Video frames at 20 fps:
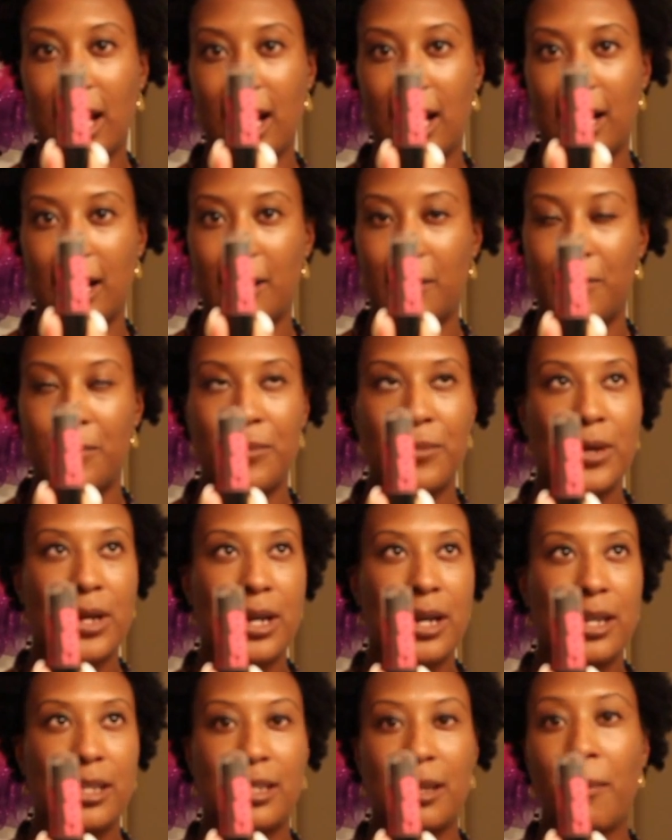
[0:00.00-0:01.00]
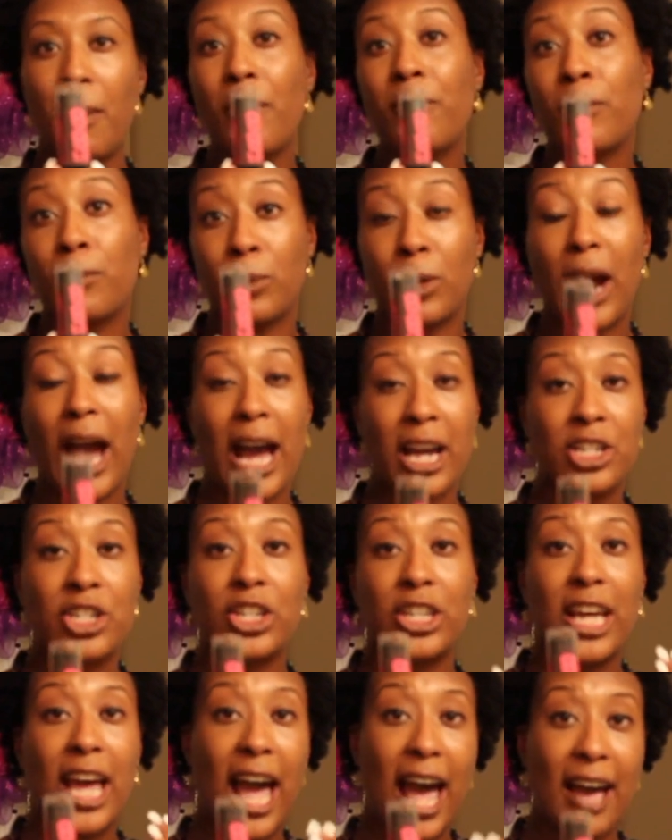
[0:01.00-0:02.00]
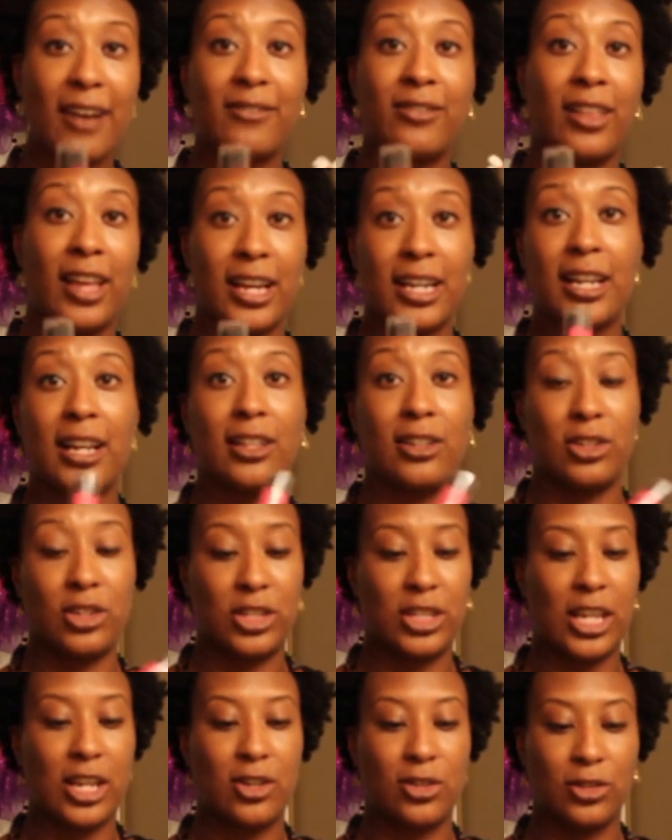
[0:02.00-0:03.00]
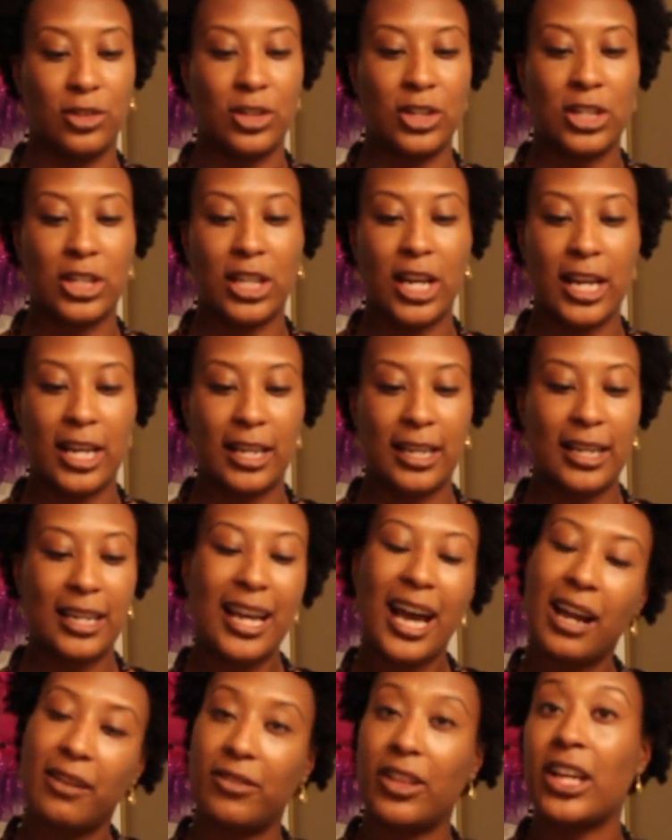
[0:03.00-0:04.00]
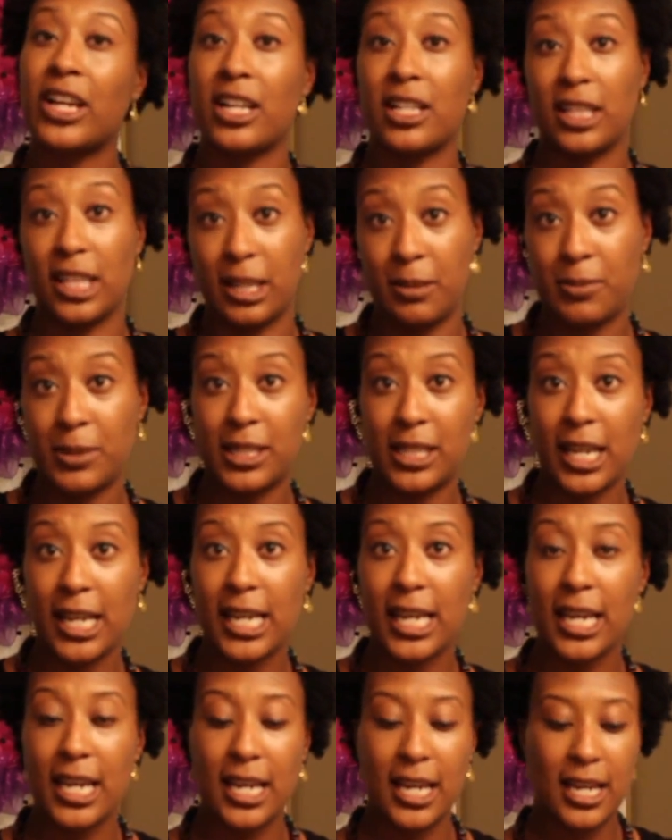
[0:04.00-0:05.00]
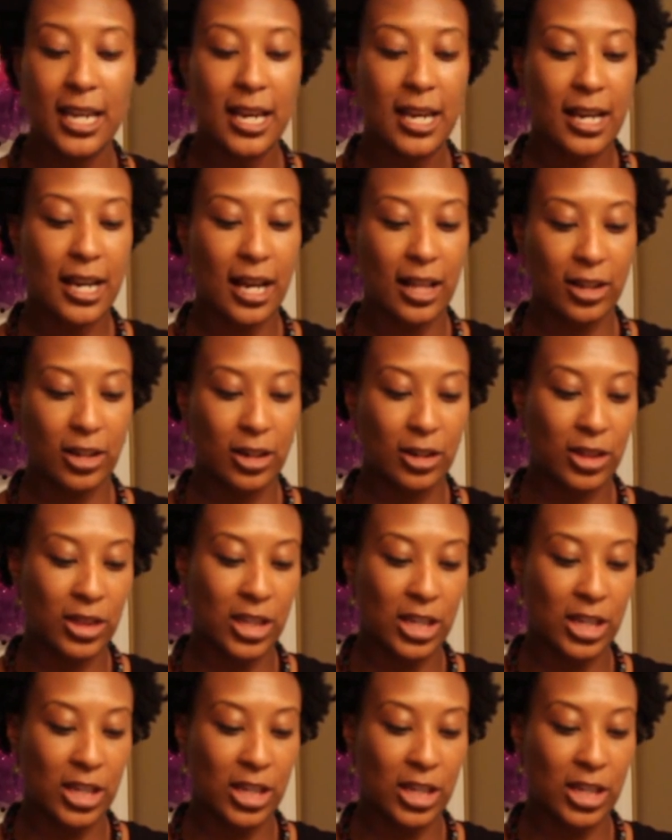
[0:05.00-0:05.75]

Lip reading: Some of them actually have like colors that look like kind of like a lipsticky color.